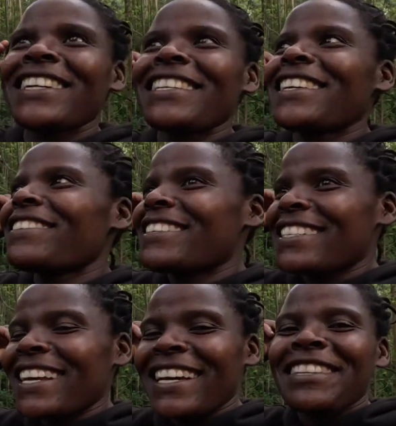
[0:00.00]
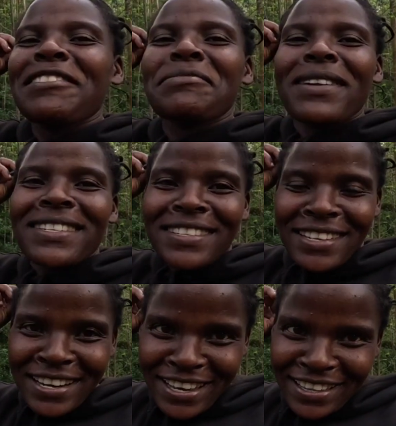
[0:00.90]
And I was like, those
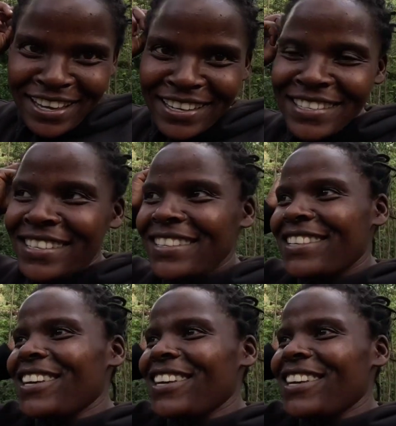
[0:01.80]
medicines are like that.